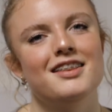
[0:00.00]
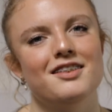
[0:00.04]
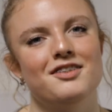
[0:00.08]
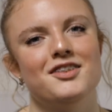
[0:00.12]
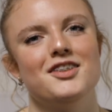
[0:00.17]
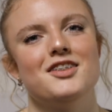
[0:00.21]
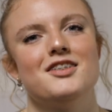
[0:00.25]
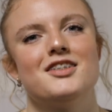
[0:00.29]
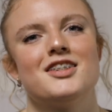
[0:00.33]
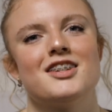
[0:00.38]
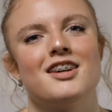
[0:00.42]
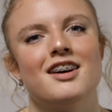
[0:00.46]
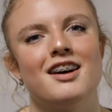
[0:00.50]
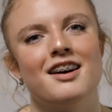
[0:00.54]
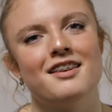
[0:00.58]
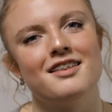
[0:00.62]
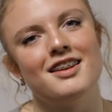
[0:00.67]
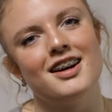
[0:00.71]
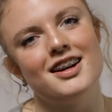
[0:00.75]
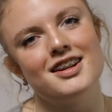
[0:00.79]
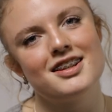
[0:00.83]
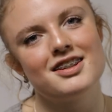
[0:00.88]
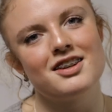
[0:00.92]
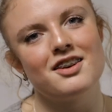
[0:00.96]
the future, I'd
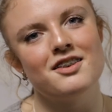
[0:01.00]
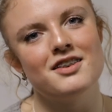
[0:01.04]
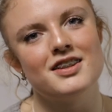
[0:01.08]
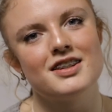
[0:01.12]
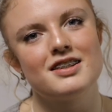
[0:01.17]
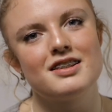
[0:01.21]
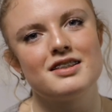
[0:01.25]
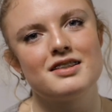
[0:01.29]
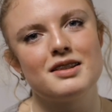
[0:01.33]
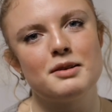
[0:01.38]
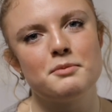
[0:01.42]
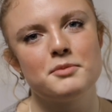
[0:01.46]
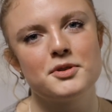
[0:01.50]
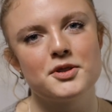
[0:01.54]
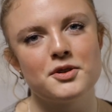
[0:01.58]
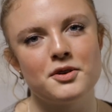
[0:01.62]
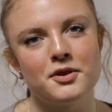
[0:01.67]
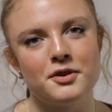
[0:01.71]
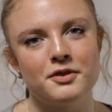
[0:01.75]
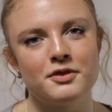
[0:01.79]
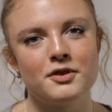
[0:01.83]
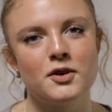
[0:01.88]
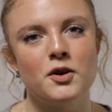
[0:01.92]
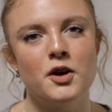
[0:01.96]
like to go into some
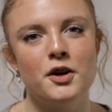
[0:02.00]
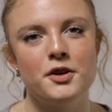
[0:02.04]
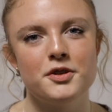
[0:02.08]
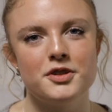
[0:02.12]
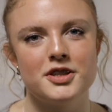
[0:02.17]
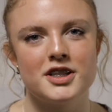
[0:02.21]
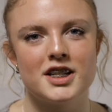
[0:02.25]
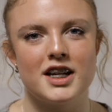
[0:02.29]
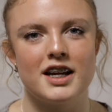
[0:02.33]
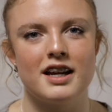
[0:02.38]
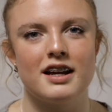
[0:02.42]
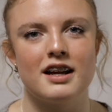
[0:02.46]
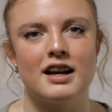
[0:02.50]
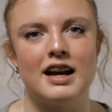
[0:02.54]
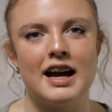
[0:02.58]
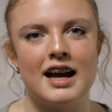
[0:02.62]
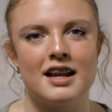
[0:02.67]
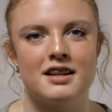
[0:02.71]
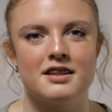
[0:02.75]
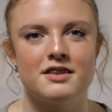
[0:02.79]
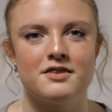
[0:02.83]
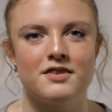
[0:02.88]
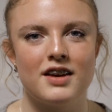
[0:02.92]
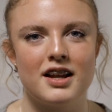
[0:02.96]
sort of coaching
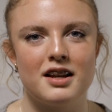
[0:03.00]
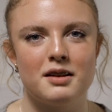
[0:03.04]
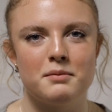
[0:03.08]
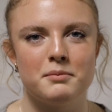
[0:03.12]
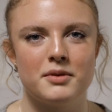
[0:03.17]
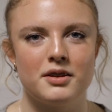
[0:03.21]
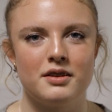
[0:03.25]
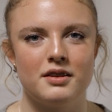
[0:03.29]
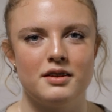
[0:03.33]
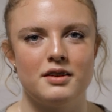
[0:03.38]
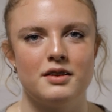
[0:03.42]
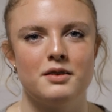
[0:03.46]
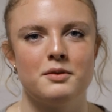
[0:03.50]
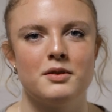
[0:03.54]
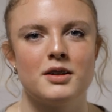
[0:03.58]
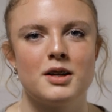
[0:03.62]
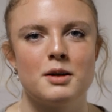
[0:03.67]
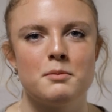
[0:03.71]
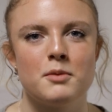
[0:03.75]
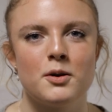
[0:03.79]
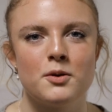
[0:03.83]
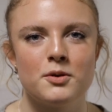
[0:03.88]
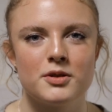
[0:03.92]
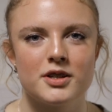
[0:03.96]
and development when
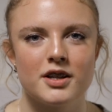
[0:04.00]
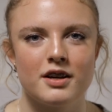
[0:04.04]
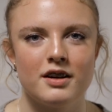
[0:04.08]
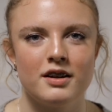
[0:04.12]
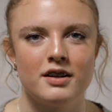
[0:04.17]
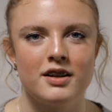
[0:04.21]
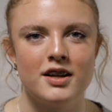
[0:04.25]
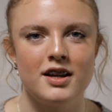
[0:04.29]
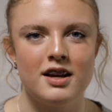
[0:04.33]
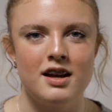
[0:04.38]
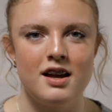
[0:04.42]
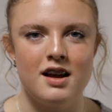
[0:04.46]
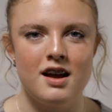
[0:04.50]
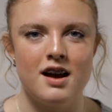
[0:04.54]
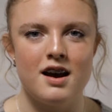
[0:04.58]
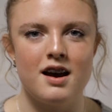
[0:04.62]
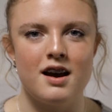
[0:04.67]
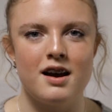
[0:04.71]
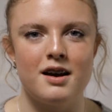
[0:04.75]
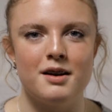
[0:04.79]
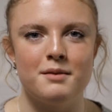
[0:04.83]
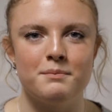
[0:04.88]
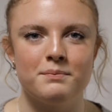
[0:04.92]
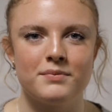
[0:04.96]
I'm older.
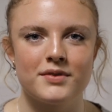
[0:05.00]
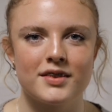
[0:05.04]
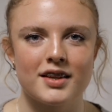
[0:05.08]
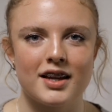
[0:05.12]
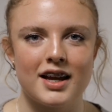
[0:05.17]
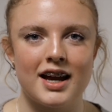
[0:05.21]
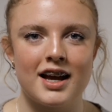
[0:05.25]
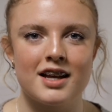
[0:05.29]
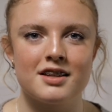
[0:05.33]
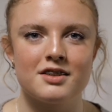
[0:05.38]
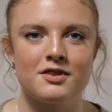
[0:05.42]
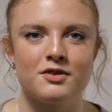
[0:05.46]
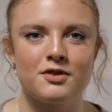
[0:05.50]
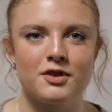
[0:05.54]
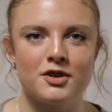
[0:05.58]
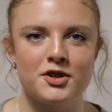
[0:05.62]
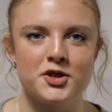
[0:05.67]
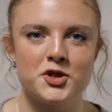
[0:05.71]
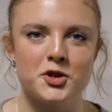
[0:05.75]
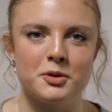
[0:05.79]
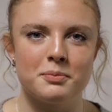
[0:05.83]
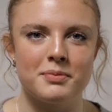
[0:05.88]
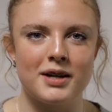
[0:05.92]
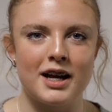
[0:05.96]
As for a
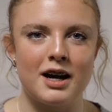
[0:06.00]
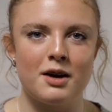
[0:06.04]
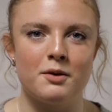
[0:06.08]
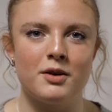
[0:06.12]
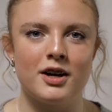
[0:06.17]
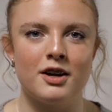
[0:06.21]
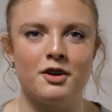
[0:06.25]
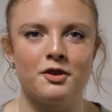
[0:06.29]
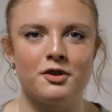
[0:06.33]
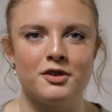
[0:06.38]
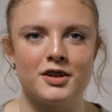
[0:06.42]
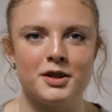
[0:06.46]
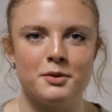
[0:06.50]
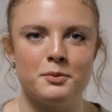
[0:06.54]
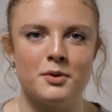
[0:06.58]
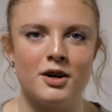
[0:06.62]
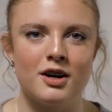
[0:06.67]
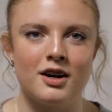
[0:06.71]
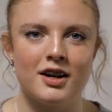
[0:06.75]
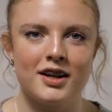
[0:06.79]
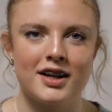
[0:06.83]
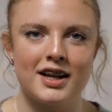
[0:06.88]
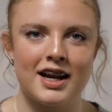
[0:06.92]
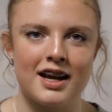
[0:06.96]
job now, I already
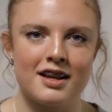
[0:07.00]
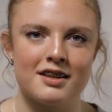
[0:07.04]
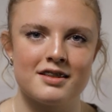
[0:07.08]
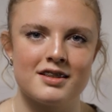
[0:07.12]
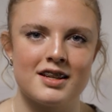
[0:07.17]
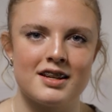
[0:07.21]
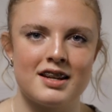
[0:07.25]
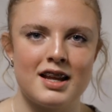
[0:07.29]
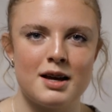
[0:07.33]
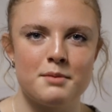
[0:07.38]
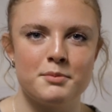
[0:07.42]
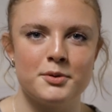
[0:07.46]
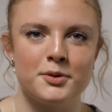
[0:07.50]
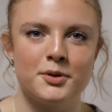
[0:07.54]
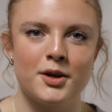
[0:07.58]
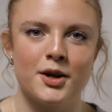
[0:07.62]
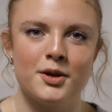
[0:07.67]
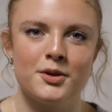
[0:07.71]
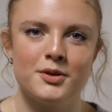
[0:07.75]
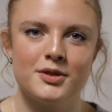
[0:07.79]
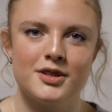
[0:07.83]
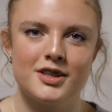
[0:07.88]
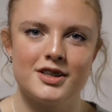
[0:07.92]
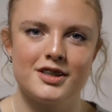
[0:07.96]
work as a netball
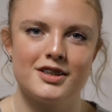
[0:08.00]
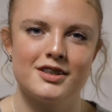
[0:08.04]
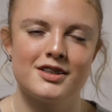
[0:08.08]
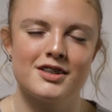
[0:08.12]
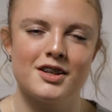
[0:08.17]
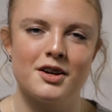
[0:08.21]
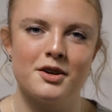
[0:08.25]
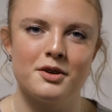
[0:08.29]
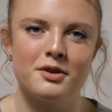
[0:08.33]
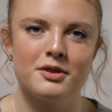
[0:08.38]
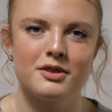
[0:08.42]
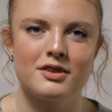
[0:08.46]
coach, so